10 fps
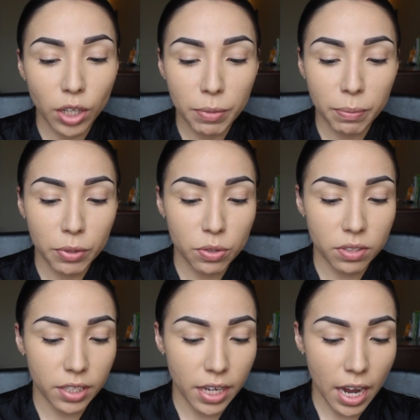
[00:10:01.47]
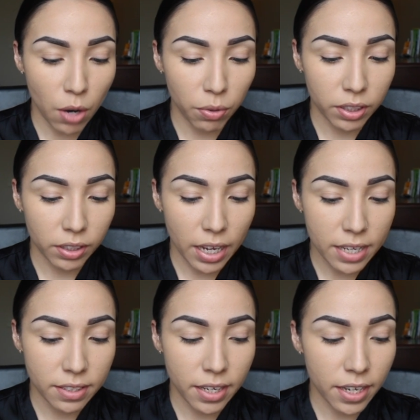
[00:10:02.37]
I'm gonna be using the
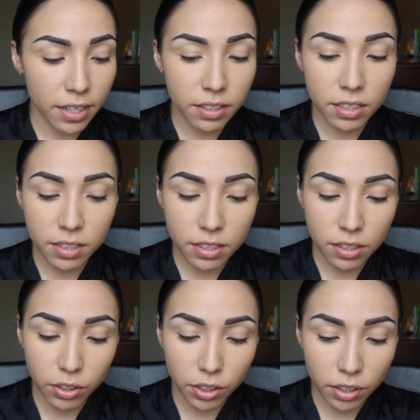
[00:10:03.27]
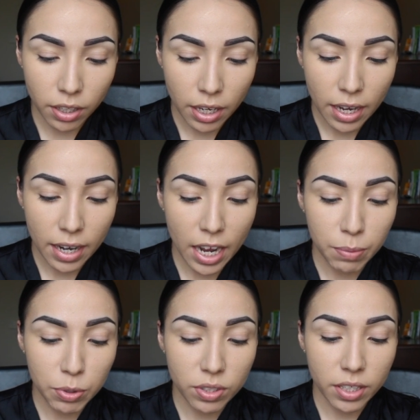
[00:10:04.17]
Hourglass Hidden Concealer, and
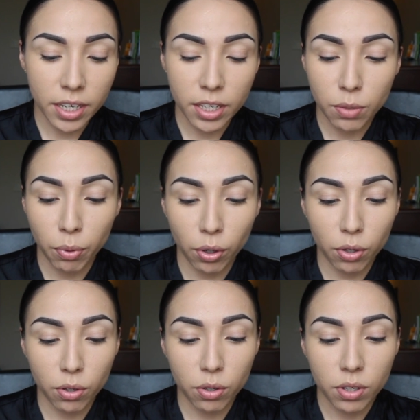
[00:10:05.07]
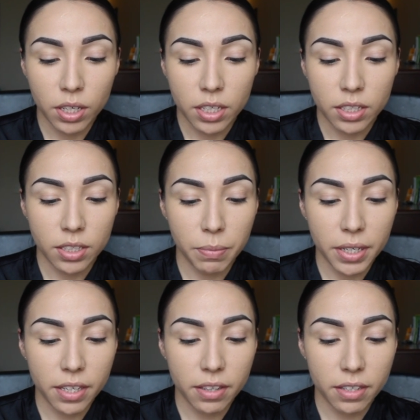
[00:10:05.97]
I'm using Hidden Pearl. To
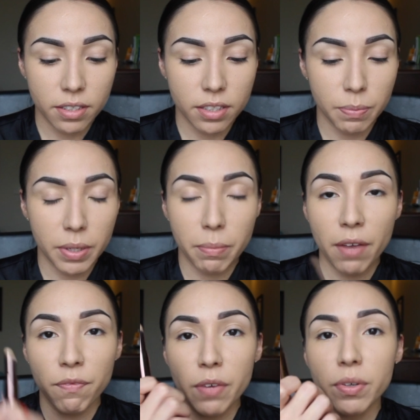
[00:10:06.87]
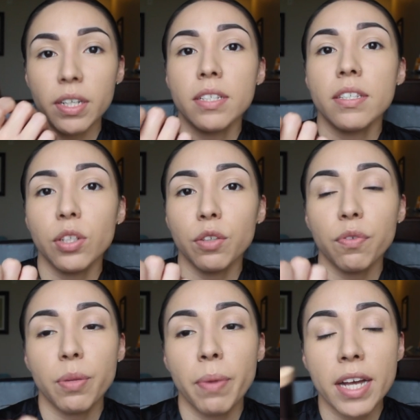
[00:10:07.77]
me, this has been my favorite concealer
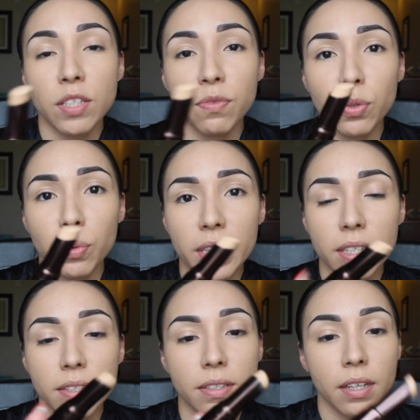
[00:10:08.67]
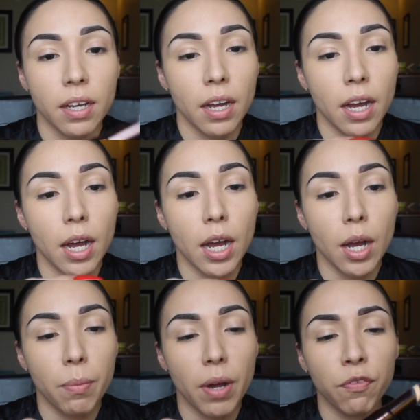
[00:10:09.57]
for the past few weeks.
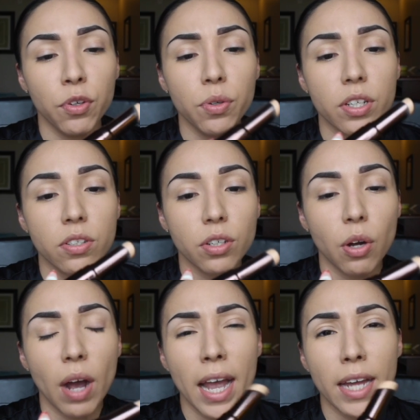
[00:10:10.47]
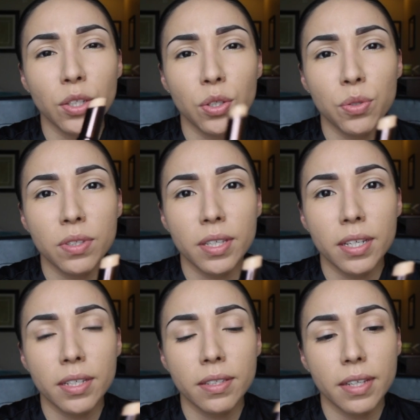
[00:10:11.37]
A few years ago, I had used
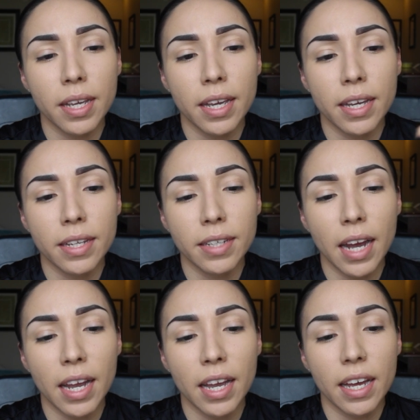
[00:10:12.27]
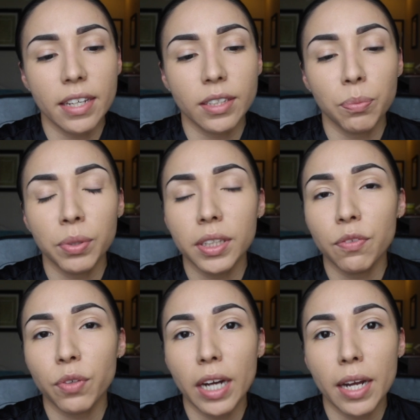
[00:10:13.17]
this and I had
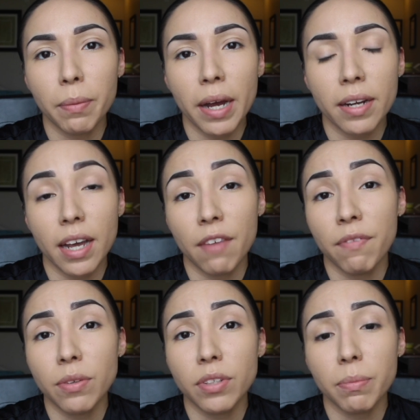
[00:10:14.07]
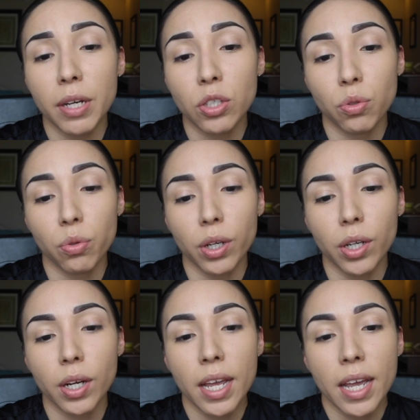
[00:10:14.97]
completely forgot about it. I found it in my
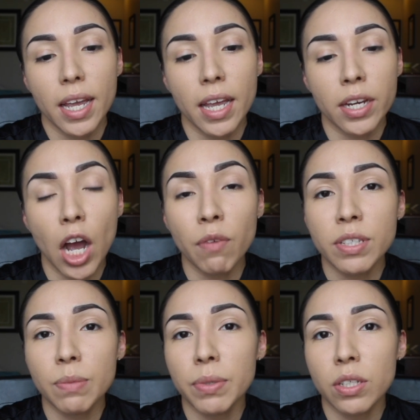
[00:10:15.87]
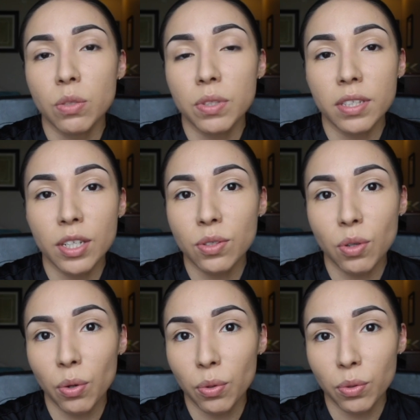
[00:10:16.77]
drawer, and obviously because it was years
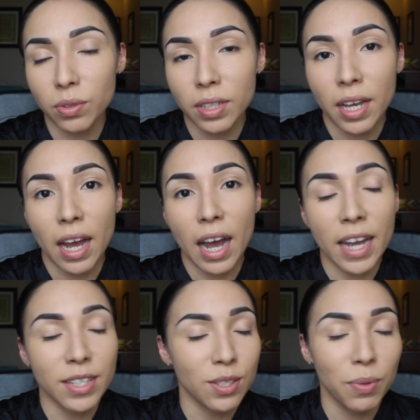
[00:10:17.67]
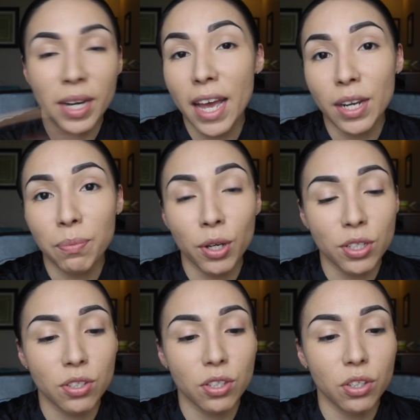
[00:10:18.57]
old, I just went ahead and
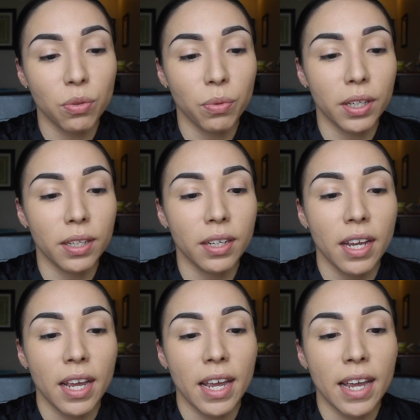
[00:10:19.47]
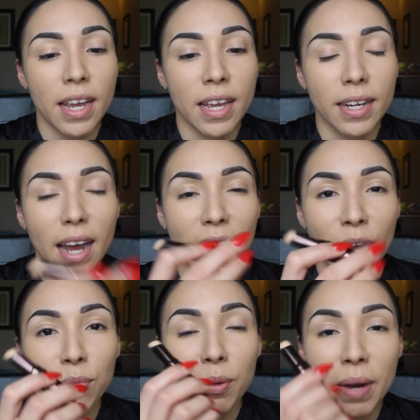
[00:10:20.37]
purchased a new one, and
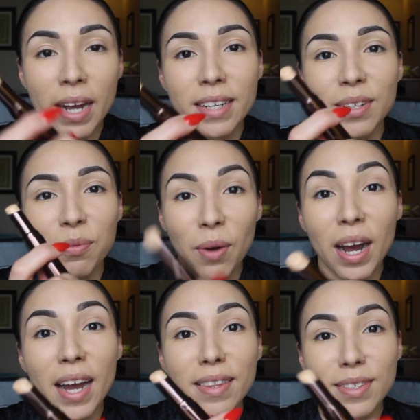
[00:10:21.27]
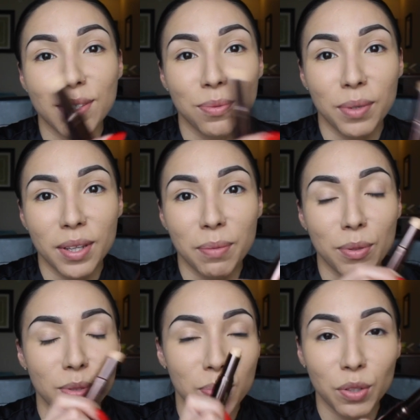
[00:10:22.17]
I'm reminded why this is one of the
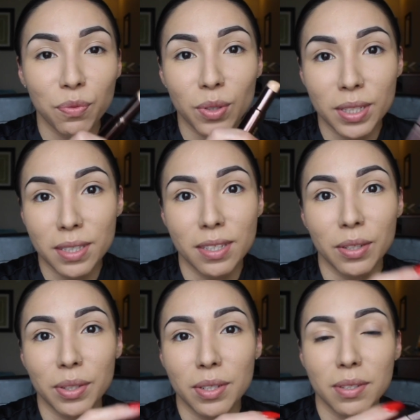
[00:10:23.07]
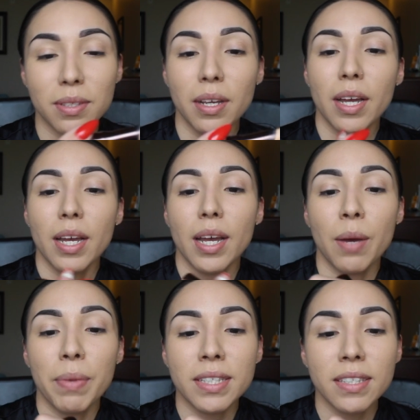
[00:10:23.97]
most beautiful concealers.
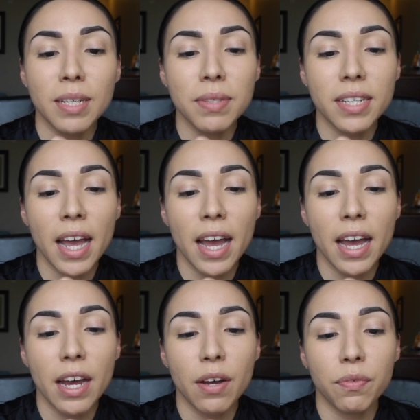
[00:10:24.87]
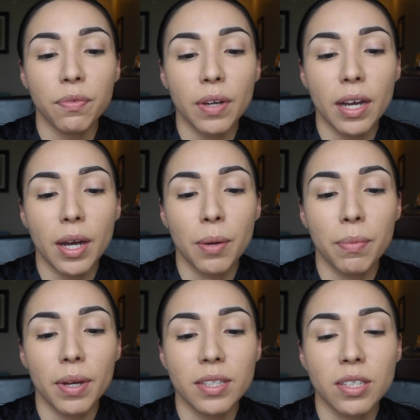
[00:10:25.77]
It seems to have
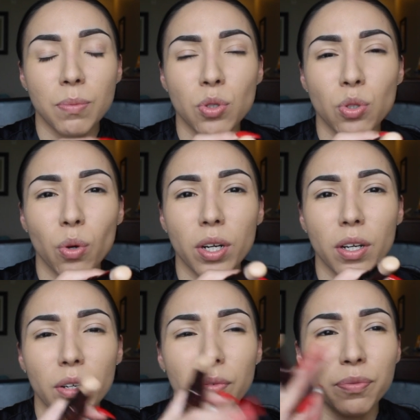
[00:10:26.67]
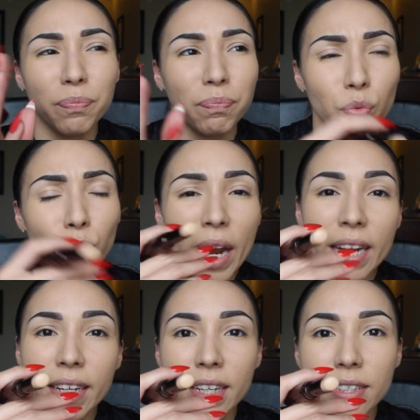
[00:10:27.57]
some sort of
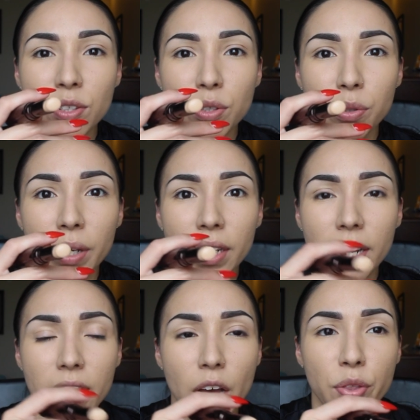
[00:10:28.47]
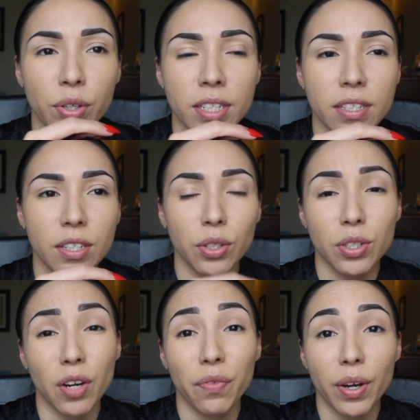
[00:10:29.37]
radiance to it, and other
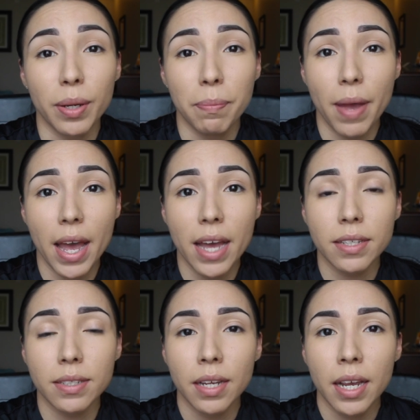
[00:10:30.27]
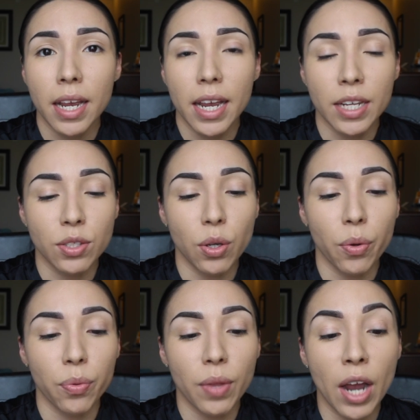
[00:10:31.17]
concealers are very matte, and
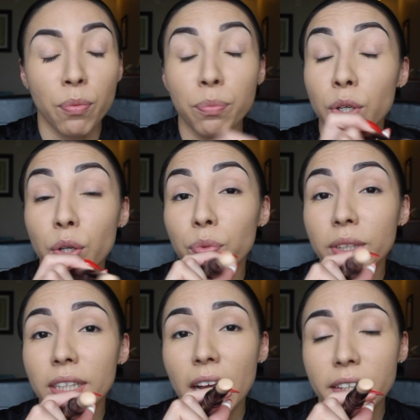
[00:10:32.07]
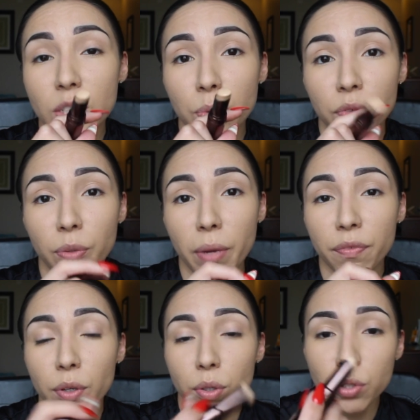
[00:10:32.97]
so I'm gonna really like this one for my
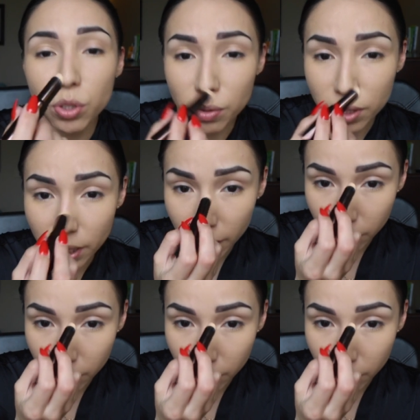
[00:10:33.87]
photo shoot today.